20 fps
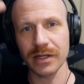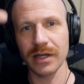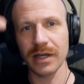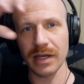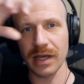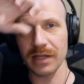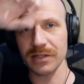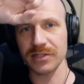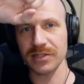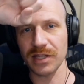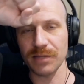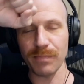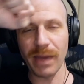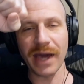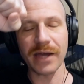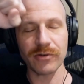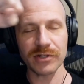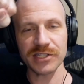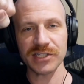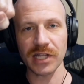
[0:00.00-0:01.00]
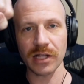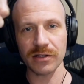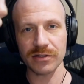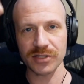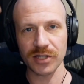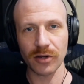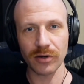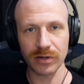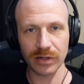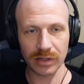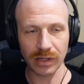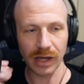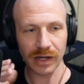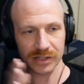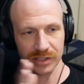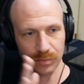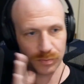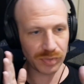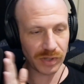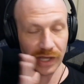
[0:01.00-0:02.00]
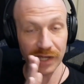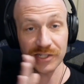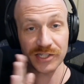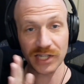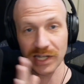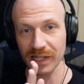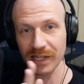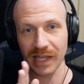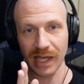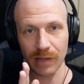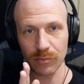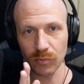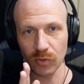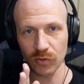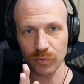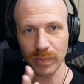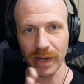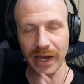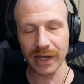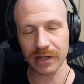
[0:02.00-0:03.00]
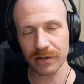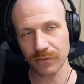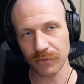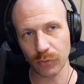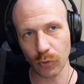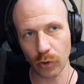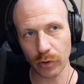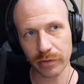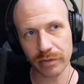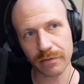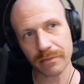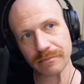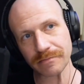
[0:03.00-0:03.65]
It's the battery cell is already locked in place and it can't move back and forth.